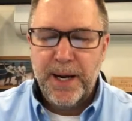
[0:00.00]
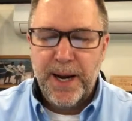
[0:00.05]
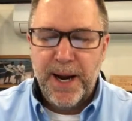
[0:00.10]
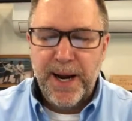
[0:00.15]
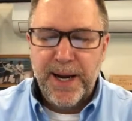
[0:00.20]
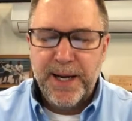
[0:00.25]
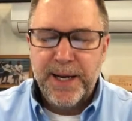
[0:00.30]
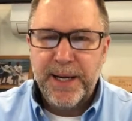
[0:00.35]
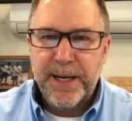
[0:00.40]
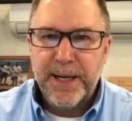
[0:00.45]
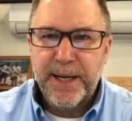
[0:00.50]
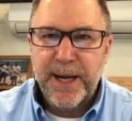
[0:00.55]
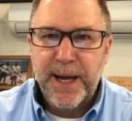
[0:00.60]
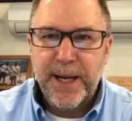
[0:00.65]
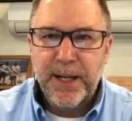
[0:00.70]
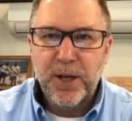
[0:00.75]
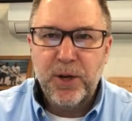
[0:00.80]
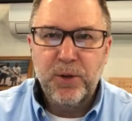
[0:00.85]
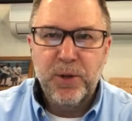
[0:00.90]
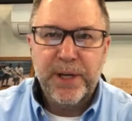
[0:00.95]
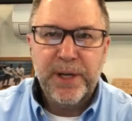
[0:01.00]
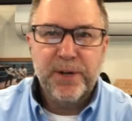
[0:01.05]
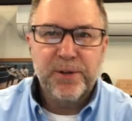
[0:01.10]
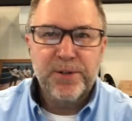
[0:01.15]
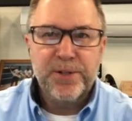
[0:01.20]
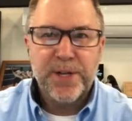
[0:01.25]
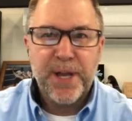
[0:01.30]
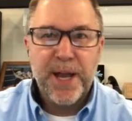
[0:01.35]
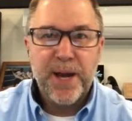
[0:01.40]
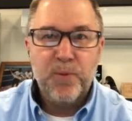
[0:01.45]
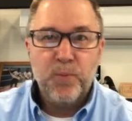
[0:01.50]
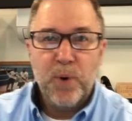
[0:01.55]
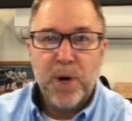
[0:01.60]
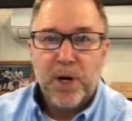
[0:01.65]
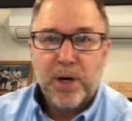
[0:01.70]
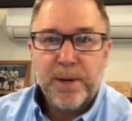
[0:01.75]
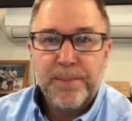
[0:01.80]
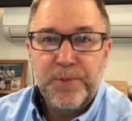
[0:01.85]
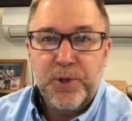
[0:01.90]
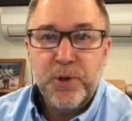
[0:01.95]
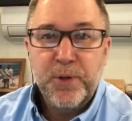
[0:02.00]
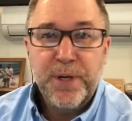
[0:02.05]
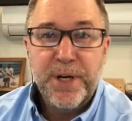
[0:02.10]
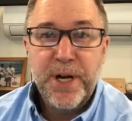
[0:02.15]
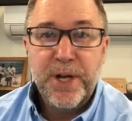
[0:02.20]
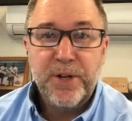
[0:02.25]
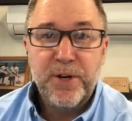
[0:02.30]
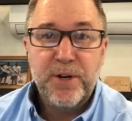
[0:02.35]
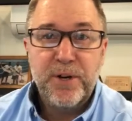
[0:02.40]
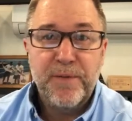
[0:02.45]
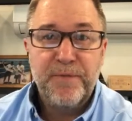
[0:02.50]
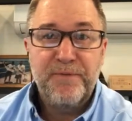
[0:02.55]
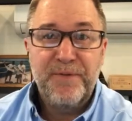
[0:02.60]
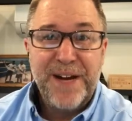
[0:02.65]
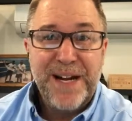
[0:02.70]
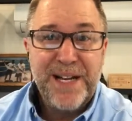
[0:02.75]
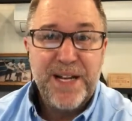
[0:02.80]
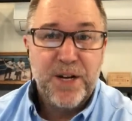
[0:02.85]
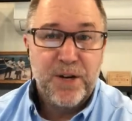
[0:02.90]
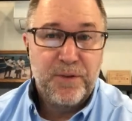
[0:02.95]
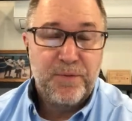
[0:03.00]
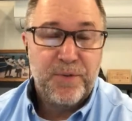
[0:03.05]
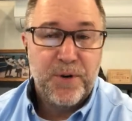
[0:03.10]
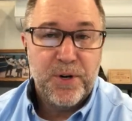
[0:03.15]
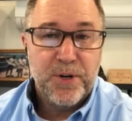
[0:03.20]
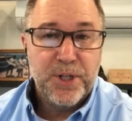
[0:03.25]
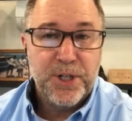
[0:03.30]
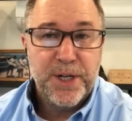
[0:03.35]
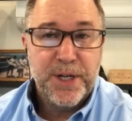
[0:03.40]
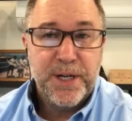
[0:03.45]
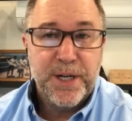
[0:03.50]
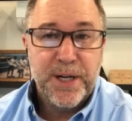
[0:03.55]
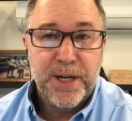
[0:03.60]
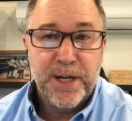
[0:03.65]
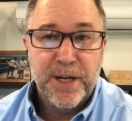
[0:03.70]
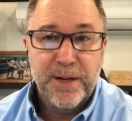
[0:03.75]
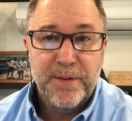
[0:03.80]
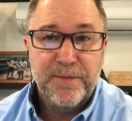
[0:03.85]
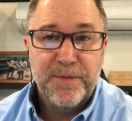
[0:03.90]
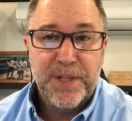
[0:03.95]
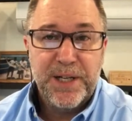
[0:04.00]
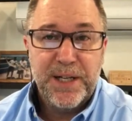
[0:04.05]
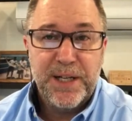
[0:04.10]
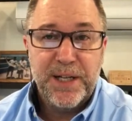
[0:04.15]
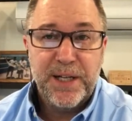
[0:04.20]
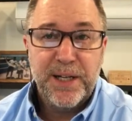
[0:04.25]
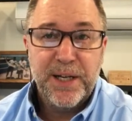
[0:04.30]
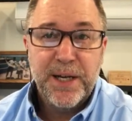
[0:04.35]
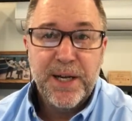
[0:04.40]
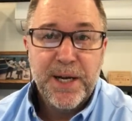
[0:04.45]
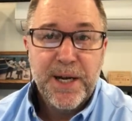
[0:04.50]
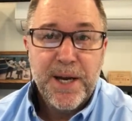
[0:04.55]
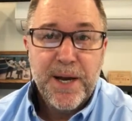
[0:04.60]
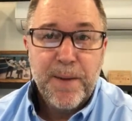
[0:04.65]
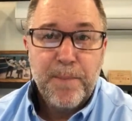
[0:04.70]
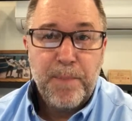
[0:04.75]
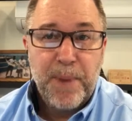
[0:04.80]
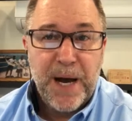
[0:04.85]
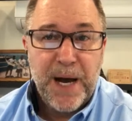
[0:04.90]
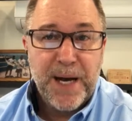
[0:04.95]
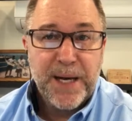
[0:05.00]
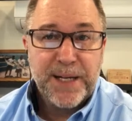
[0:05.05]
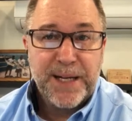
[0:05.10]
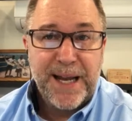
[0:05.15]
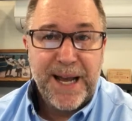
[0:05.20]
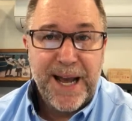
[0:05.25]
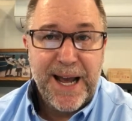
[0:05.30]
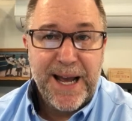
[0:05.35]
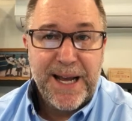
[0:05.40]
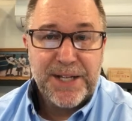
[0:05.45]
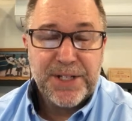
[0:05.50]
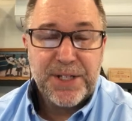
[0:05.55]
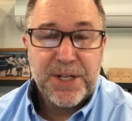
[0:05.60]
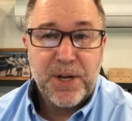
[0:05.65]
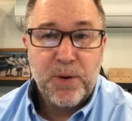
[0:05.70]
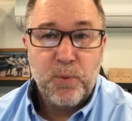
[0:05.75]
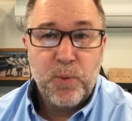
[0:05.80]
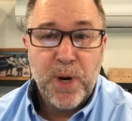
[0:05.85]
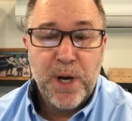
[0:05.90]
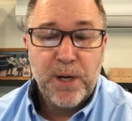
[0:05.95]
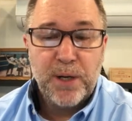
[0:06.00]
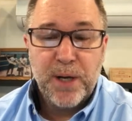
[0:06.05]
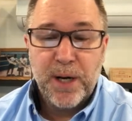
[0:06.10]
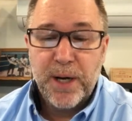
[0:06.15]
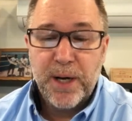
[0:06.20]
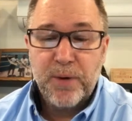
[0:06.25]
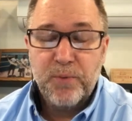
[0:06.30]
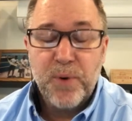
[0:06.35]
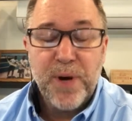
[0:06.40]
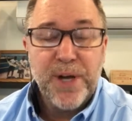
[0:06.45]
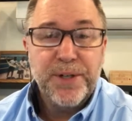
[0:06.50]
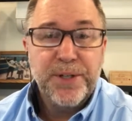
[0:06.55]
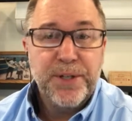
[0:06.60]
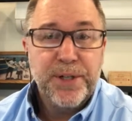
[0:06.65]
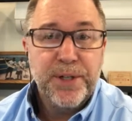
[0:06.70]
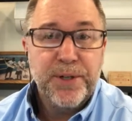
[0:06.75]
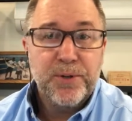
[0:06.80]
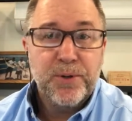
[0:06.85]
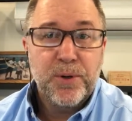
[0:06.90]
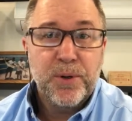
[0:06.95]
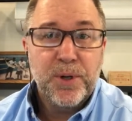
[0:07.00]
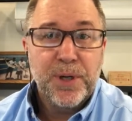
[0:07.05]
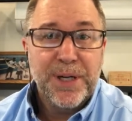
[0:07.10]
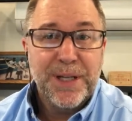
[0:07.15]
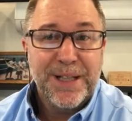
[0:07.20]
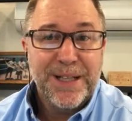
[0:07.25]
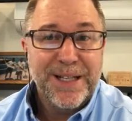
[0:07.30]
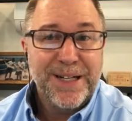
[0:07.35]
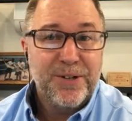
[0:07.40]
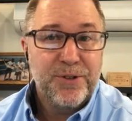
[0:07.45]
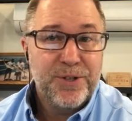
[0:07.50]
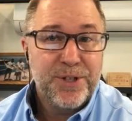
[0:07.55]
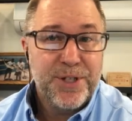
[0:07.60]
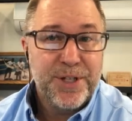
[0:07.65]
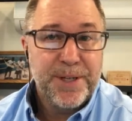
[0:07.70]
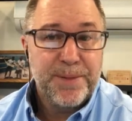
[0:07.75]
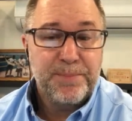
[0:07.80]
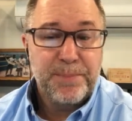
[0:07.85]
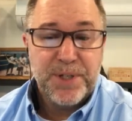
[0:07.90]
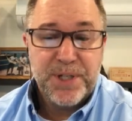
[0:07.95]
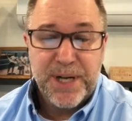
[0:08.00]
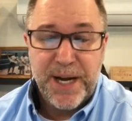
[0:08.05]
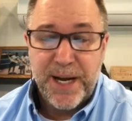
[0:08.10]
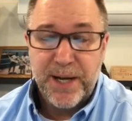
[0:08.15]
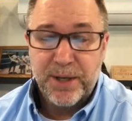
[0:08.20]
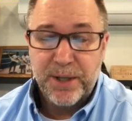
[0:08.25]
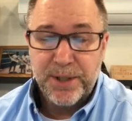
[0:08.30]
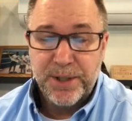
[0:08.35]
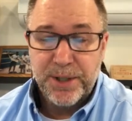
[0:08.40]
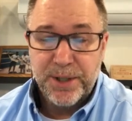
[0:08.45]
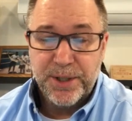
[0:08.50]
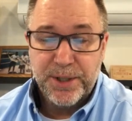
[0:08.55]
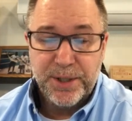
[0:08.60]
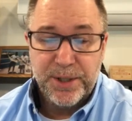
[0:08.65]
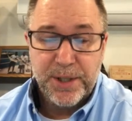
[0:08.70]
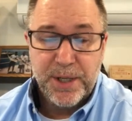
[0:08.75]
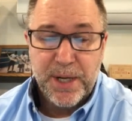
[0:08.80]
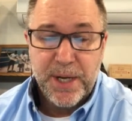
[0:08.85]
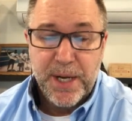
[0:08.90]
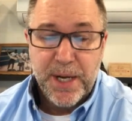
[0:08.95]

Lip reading: Hello leaders, and welcome to another video version of the podcast, Run to Your Leadership Challenges.